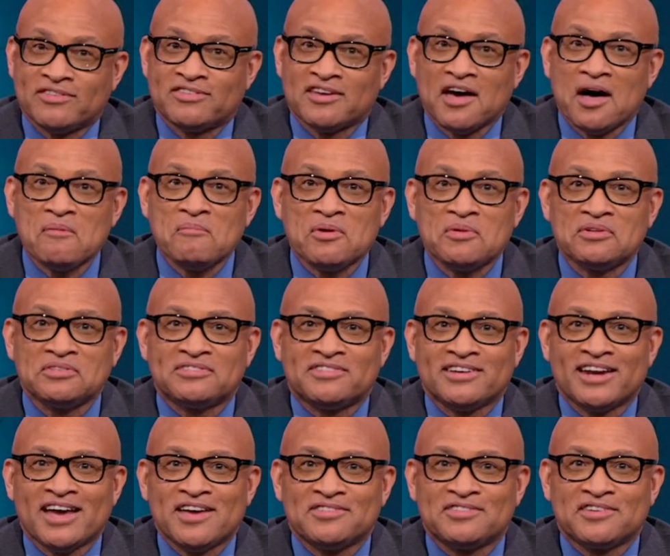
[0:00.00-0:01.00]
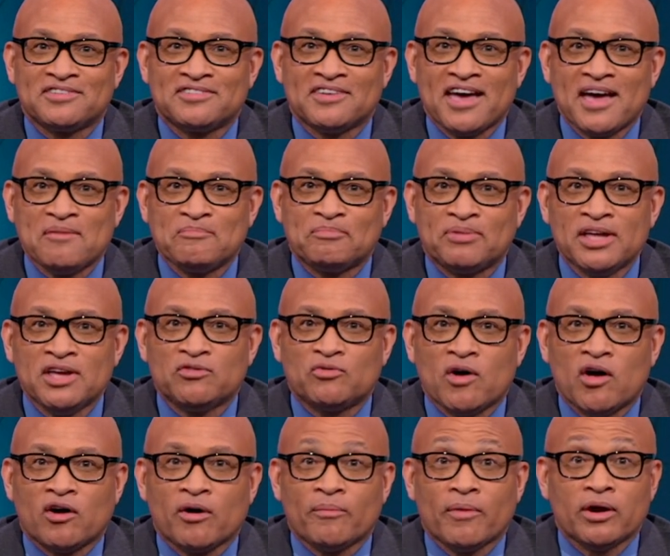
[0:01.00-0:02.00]
To help me with today's exam, please
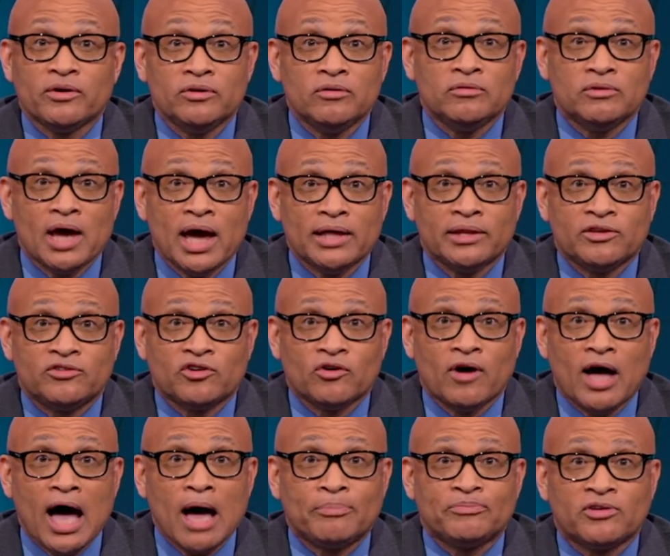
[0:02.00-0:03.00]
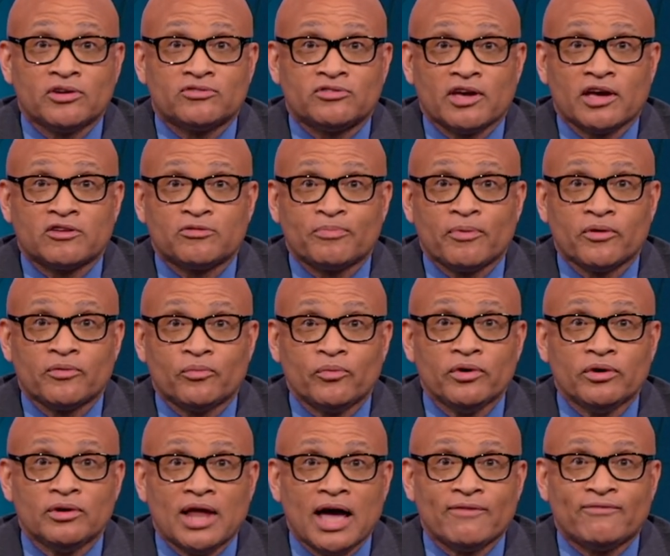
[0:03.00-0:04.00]
welcome our new nightly show optics expert,
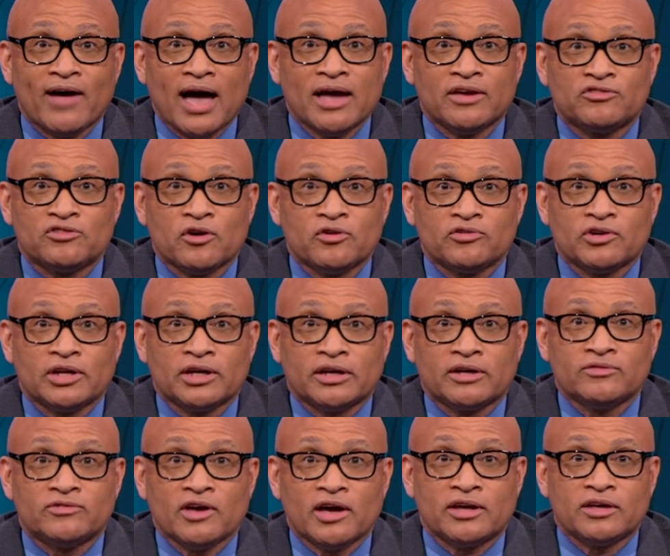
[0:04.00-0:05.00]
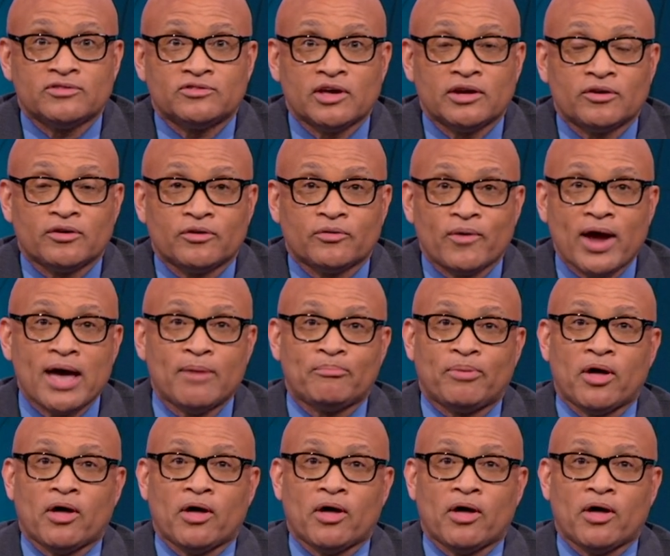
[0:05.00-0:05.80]
real-life eye surgeon, and Kentucky Senator Rand